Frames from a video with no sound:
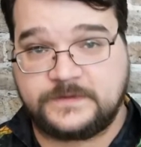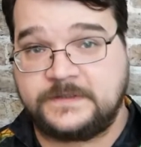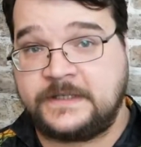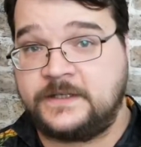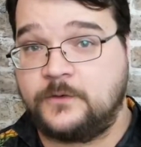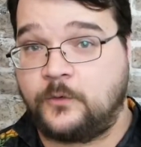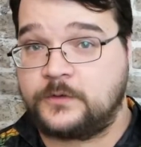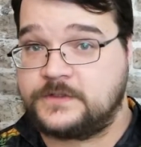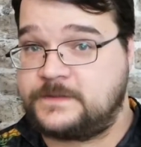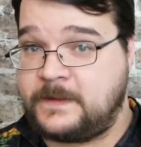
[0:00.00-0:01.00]
The
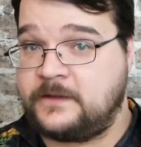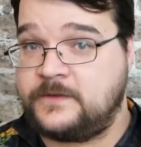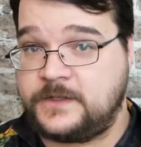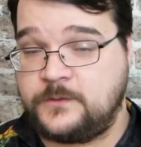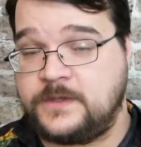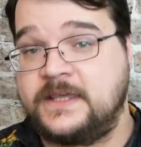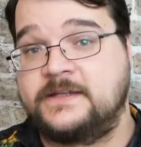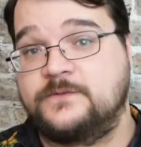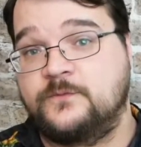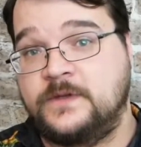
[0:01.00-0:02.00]
order spell that you
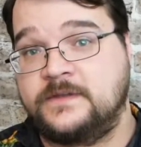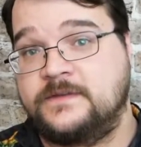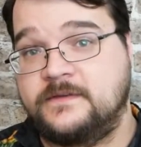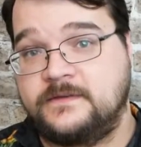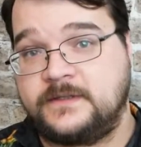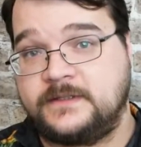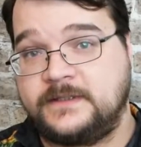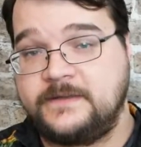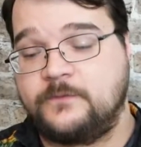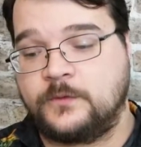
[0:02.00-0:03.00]
get with the
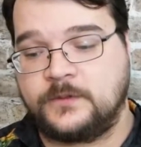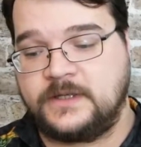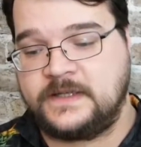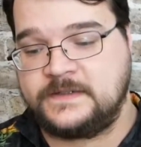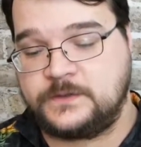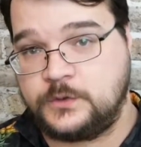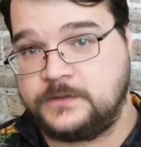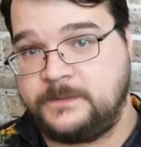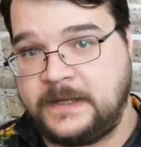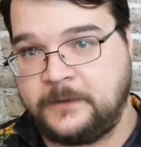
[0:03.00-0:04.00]
Leaf Order is
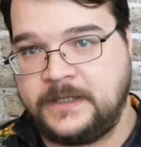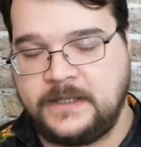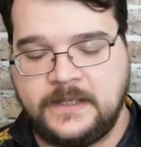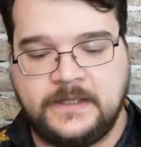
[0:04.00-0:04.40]
Goodberry.